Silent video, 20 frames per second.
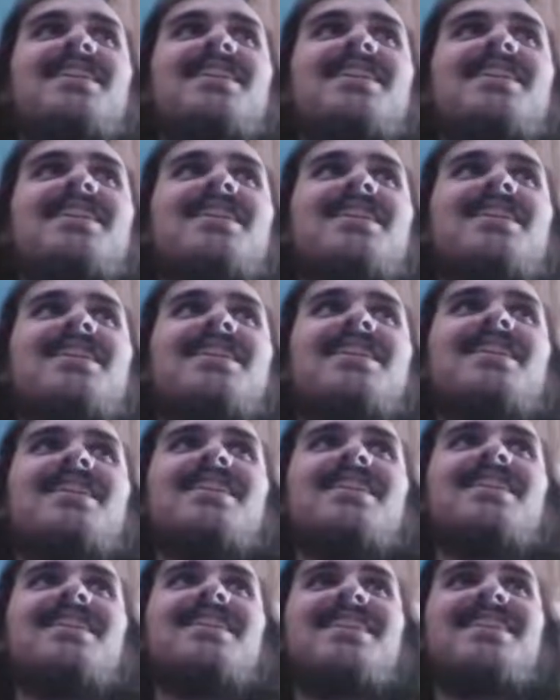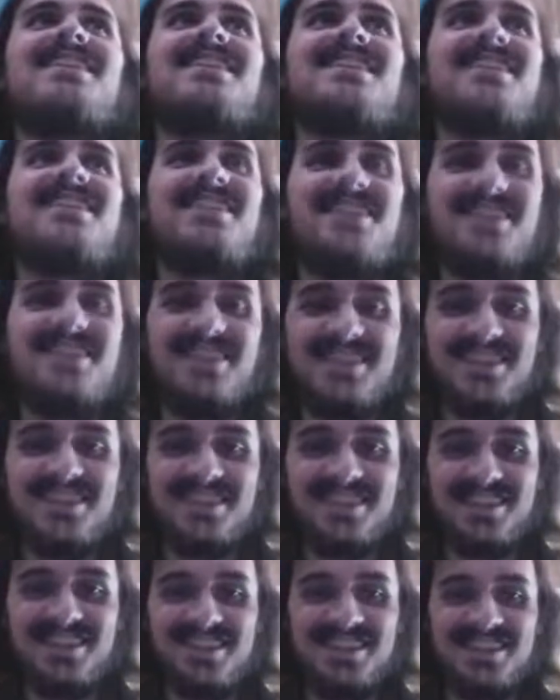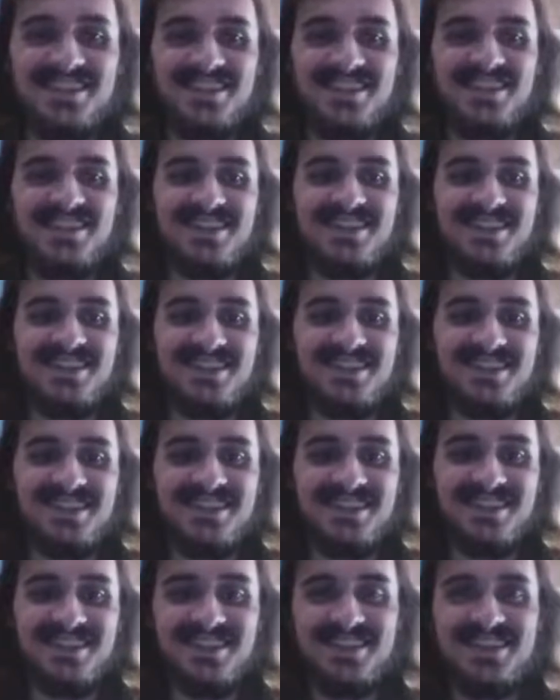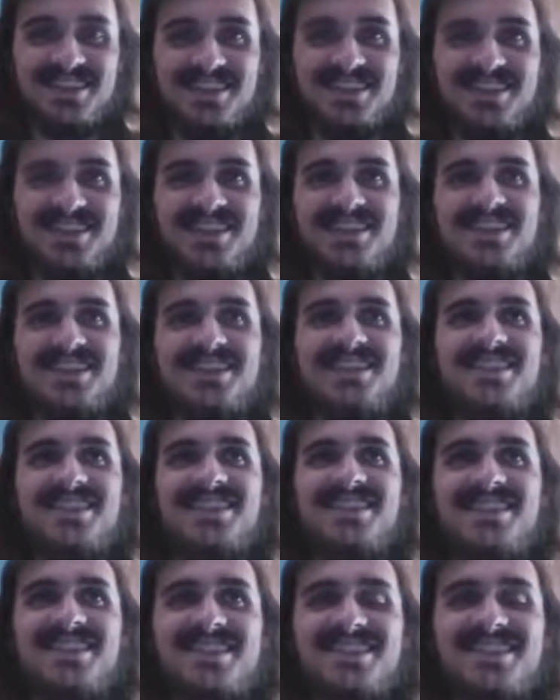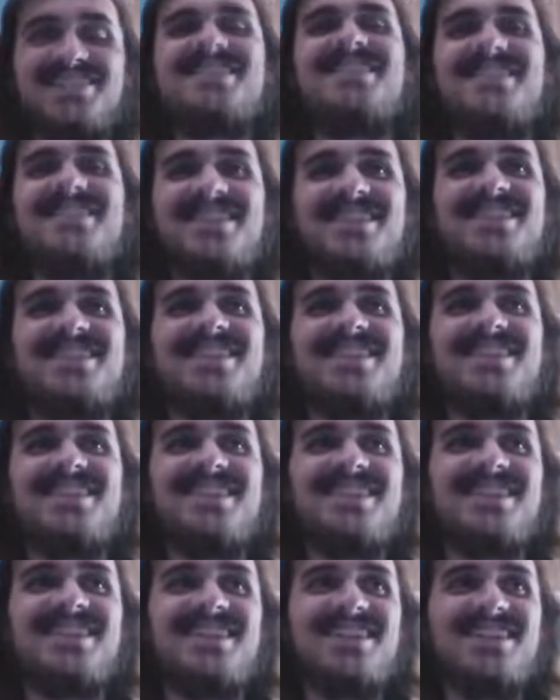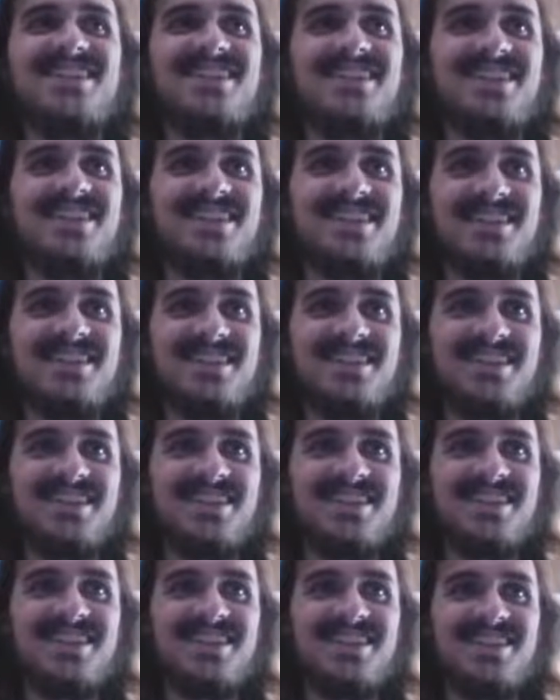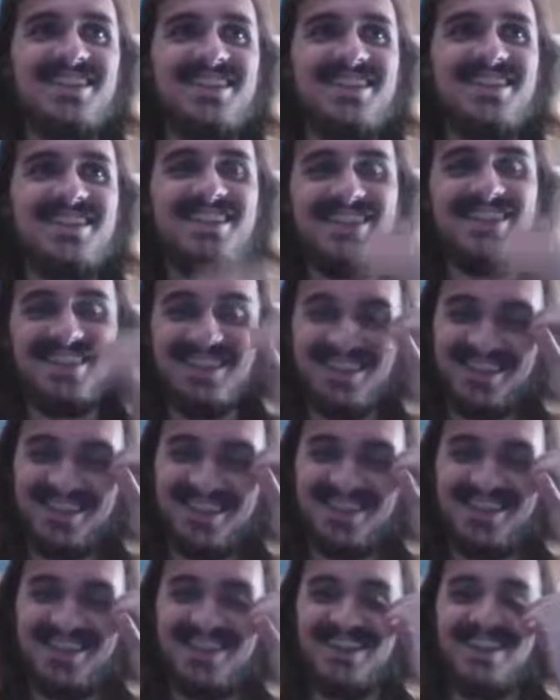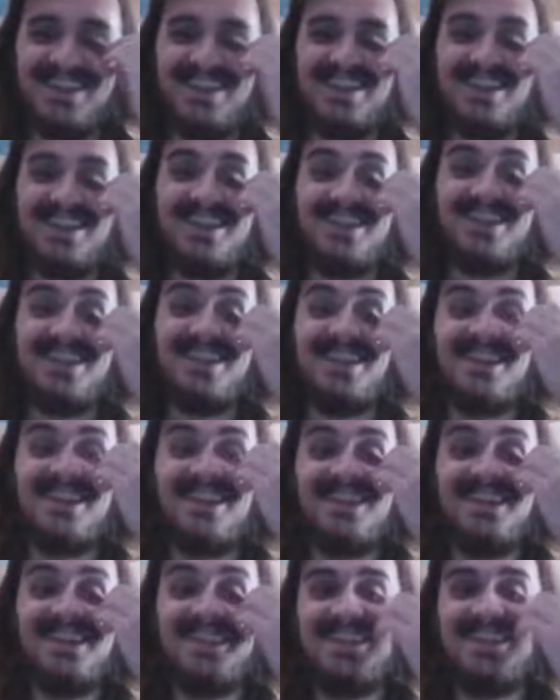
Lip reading: [no speech]